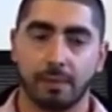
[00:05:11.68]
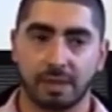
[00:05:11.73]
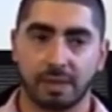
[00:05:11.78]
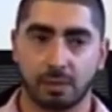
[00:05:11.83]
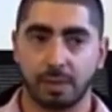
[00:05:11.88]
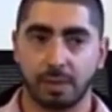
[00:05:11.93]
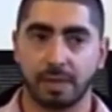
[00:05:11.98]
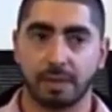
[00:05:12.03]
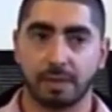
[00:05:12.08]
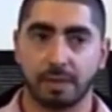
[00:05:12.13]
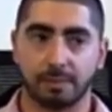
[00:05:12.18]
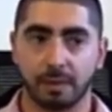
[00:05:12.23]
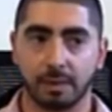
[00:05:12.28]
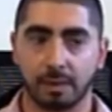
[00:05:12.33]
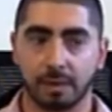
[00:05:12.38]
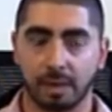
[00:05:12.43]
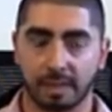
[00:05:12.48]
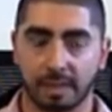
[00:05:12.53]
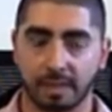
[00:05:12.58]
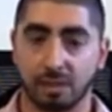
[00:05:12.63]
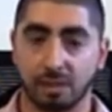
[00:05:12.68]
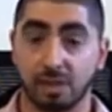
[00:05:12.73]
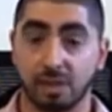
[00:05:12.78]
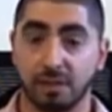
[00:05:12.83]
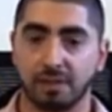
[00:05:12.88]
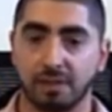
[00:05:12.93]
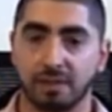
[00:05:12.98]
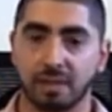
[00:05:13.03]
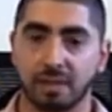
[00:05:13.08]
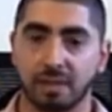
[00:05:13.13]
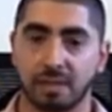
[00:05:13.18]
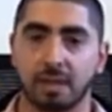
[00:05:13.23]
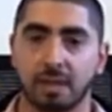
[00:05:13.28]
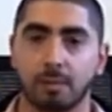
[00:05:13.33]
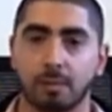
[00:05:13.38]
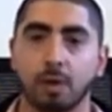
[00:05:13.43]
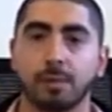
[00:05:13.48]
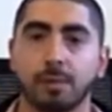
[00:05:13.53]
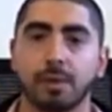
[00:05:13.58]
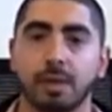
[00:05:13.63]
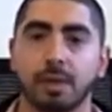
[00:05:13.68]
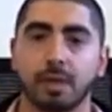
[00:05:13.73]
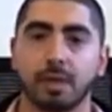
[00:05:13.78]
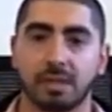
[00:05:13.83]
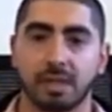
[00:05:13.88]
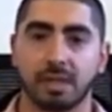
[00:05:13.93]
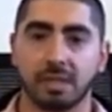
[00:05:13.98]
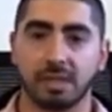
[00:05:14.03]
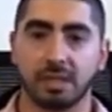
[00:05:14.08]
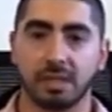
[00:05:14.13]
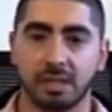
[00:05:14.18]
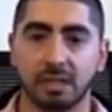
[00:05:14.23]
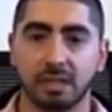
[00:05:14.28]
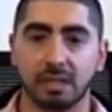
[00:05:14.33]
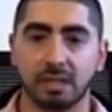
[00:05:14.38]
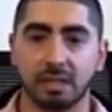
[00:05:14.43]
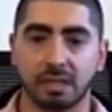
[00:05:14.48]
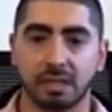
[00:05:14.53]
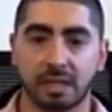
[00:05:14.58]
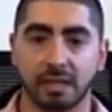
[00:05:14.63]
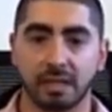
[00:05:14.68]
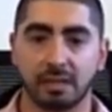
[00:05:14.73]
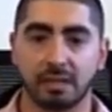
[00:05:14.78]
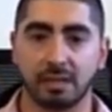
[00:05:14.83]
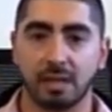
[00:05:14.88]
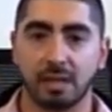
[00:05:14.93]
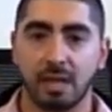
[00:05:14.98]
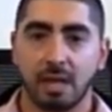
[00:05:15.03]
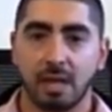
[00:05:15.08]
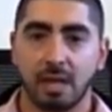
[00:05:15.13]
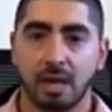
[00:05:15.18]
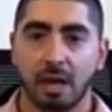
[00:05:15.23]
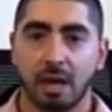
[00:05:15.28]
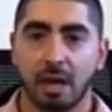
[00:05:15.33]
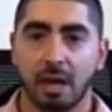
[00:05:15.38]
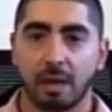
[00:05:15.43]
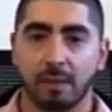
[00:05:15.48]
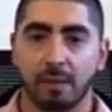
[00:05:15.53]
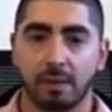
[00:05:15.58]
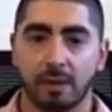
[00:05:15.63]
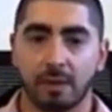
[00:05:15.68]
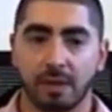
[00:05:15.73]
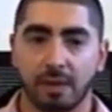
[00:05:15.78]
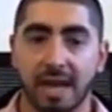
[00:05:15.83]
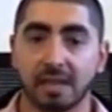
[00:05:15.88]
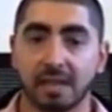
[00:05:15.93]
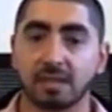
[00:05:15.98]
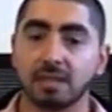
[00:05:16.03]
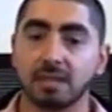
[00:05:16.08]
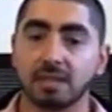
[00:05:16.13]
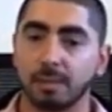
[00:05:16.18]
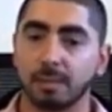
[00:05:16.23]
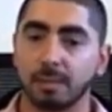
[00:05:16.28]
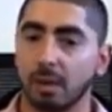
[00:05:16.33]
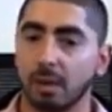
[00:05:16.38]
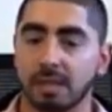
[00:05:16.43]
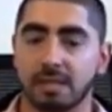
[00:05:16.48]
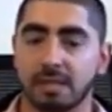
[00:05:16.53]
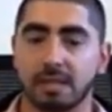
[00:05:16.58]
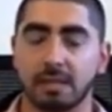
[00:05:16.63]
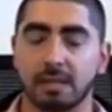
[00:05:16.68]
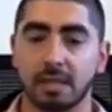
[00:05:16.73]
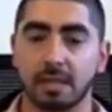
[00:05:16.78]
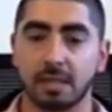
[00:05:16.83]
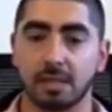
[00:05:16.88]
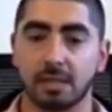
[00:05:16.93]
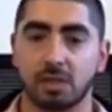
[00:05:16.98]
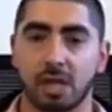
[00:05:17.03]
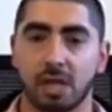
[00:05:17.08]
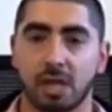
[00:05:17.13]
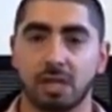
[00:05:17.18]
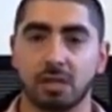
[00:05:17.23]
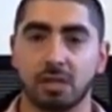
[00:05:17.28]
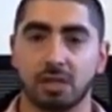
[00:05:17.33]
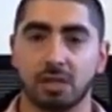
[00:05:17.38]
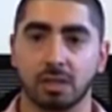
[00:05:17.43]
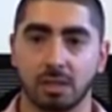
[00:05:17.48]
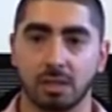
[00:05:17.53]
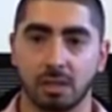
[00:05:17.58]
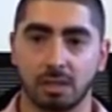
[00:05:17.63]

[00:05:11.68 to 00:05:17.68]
that's where I guess the shift is at the moment. And in Sydney's case, the housing supply in Sydney is changing.